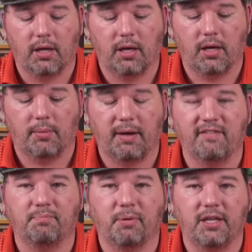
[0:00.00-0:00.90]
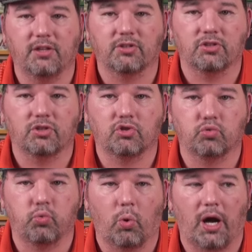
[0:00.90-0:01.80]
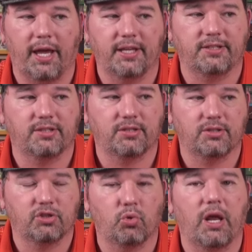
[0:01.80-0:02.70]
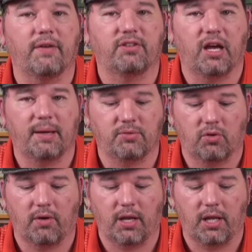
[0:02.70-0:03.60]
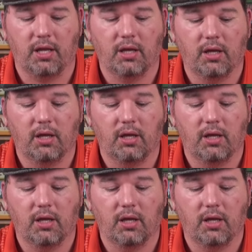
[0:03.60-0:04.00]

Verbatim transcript: Um, I've played this twice, two and a half times already.